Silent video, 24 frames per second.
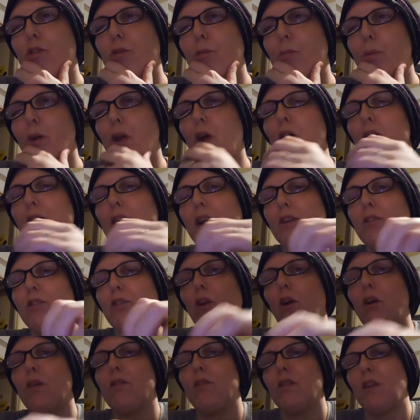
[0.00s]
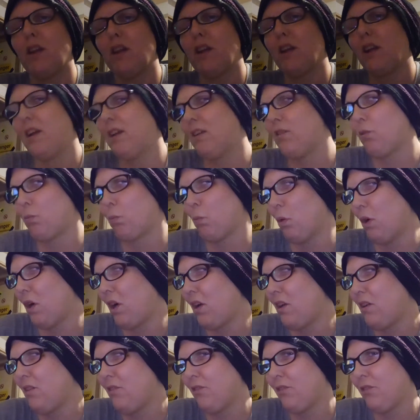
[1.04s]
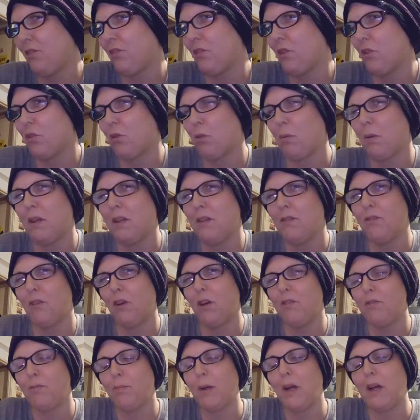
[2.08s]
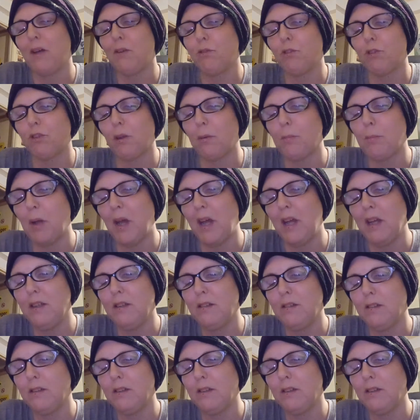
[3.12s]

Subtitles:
be honest, I think it is worth the £25 I paid,